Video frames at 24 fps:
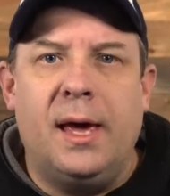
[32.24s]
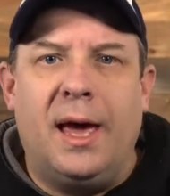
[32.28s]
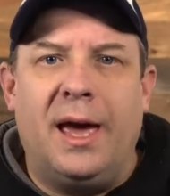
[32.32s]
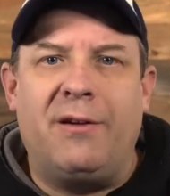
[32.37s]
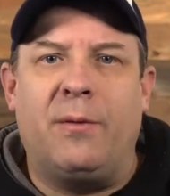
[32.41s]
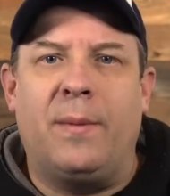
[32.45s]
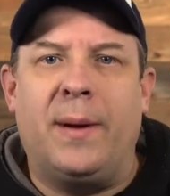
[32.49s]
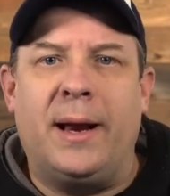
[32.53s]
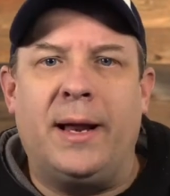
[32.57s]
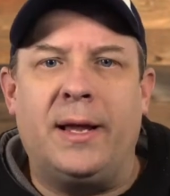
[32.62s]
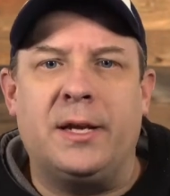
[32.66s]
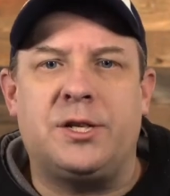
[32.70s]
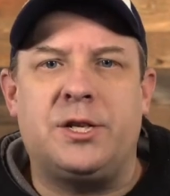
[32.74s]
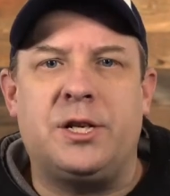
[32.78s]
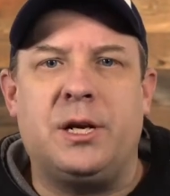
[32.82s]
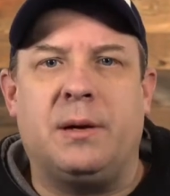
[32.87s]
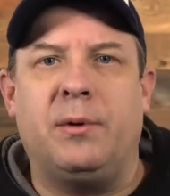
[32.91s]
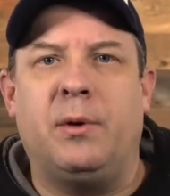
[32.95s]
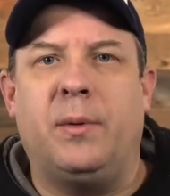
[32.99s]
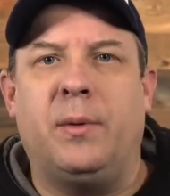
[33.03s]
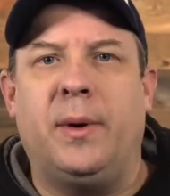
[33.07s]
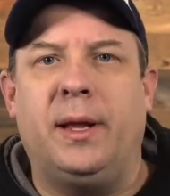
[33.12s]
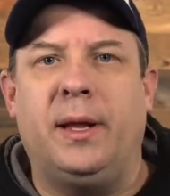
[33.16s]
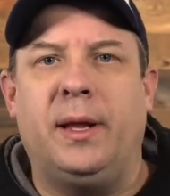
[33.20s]
Hey everybody, it's
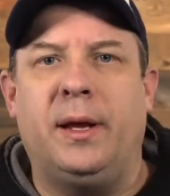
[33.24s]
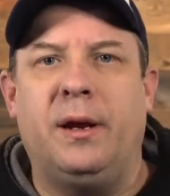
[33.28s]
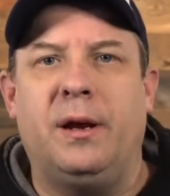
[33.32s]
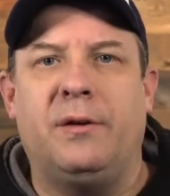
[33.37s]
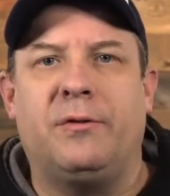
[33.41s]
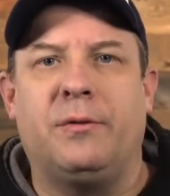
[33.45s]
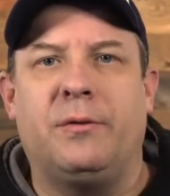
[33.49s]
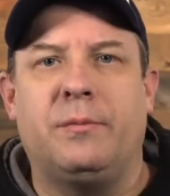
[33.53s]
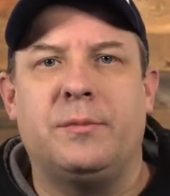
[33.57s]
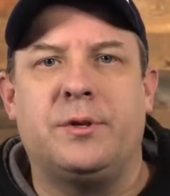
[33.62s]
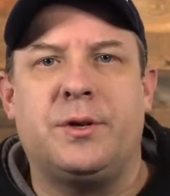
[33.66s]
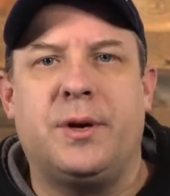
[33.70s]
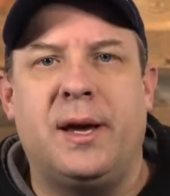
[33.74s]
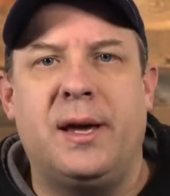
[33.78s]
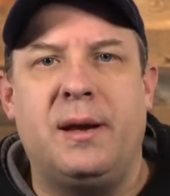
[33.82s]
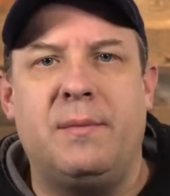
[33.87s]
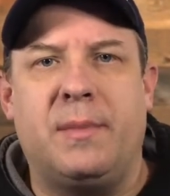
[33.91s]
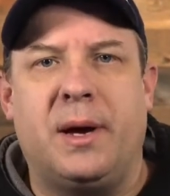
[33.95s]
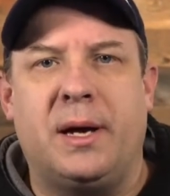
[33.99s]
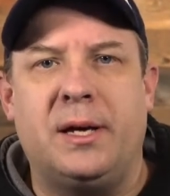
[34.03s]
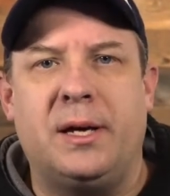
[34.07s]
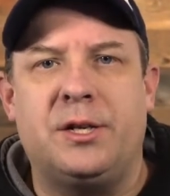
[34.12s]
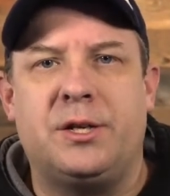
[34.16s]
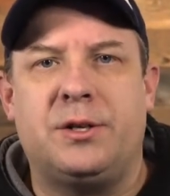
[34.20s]
Jeremy Whaley here from
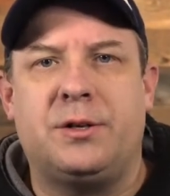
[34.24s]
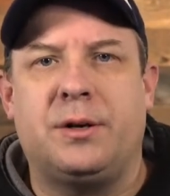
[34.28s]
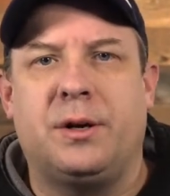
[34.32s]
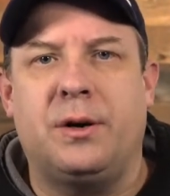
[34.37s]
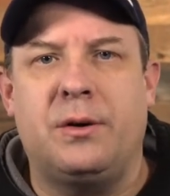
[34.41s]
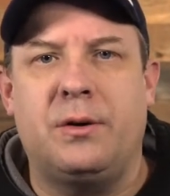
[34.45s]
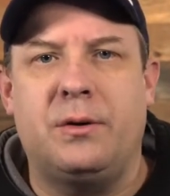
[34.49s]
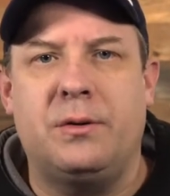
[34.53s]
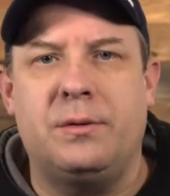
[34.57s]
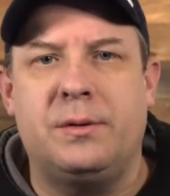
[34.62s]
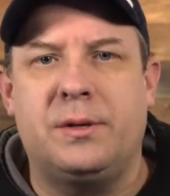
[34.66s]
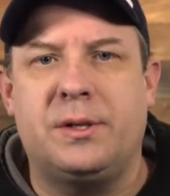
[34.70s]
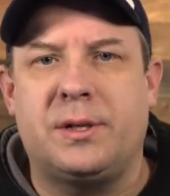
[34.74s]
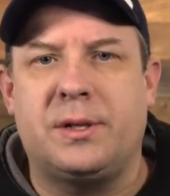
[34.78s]
Trade Maestro.